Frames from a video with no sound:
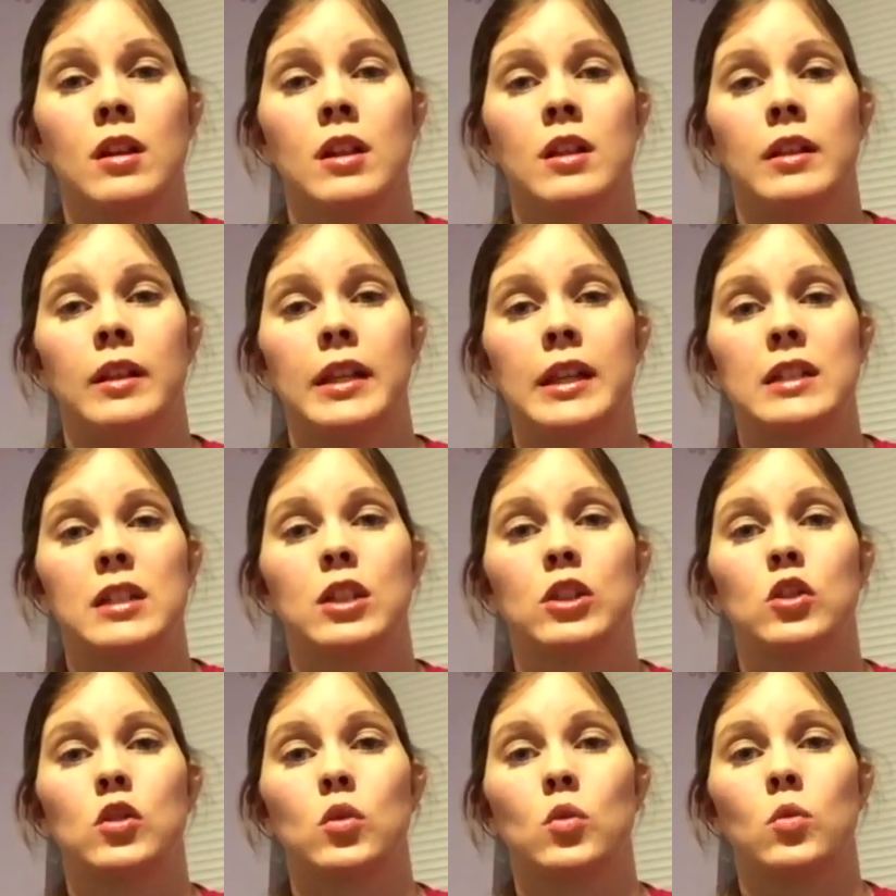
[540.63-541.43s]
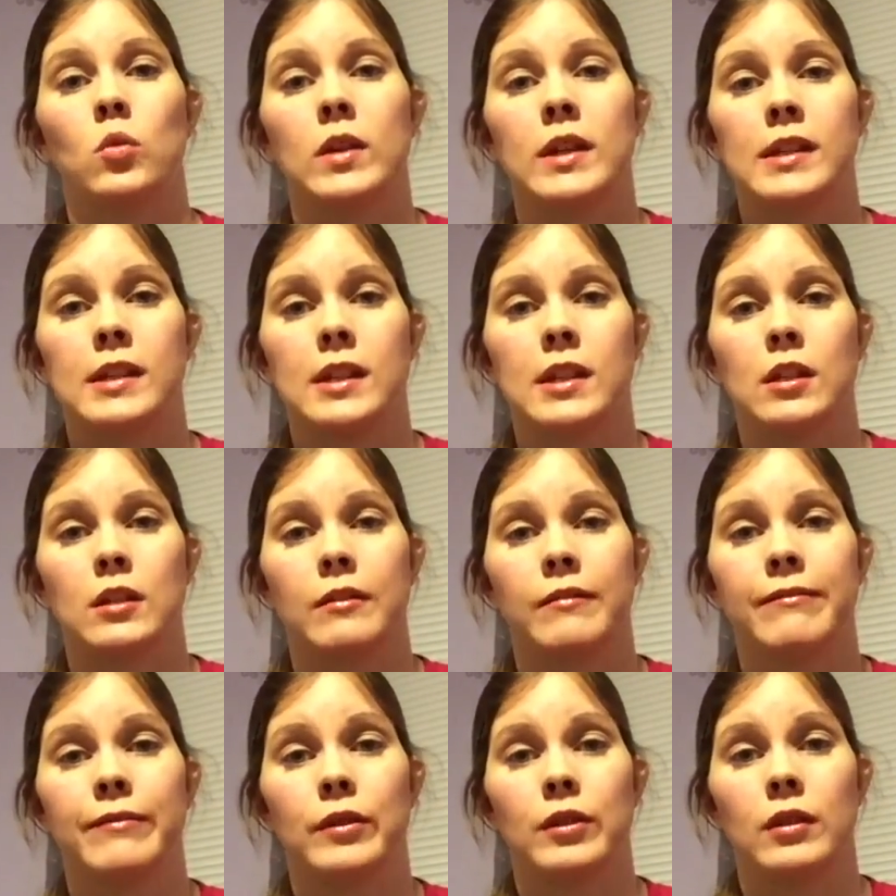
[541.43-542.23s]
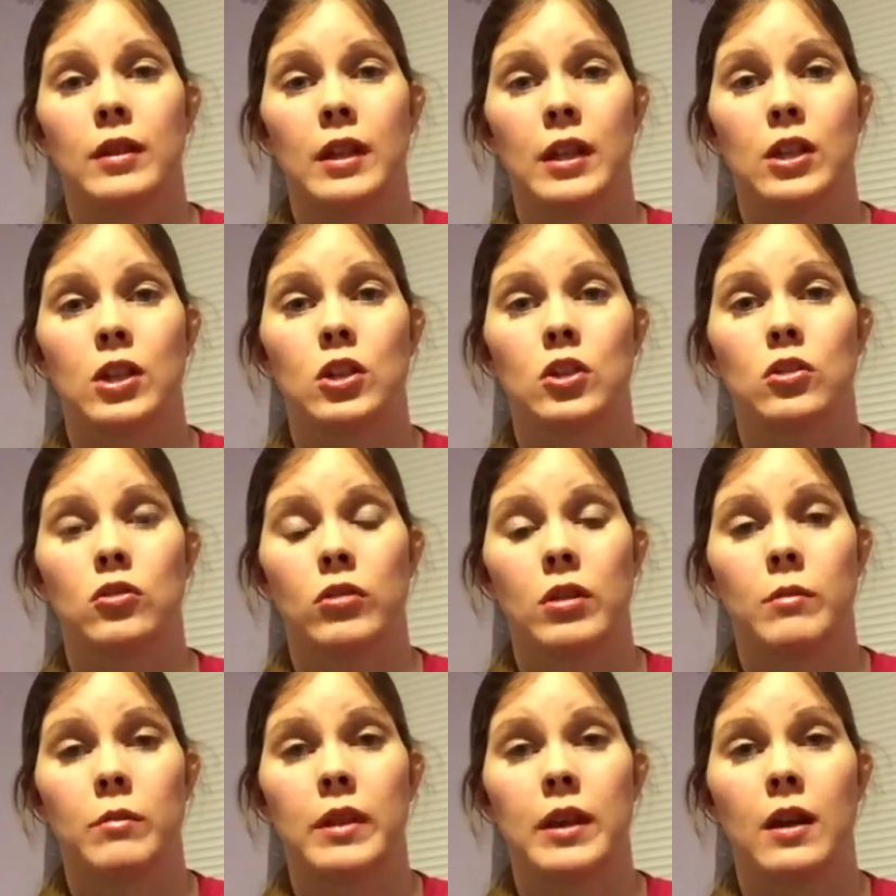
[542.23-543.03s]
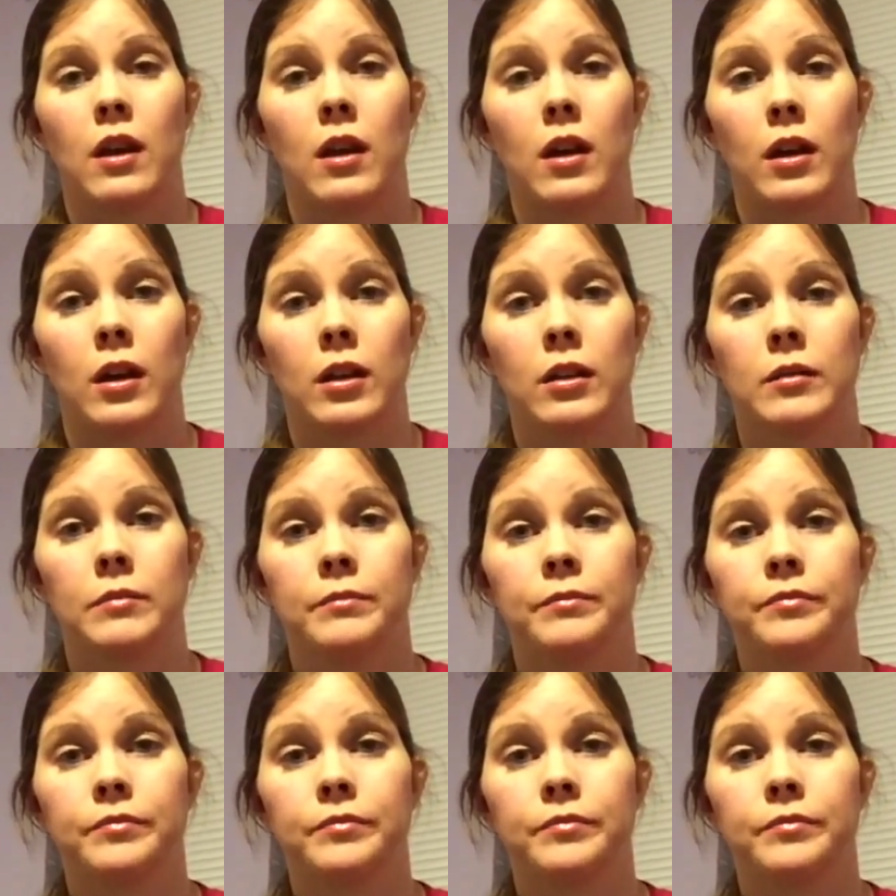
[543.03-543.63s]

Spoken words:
like squeezing your foot extremely hard,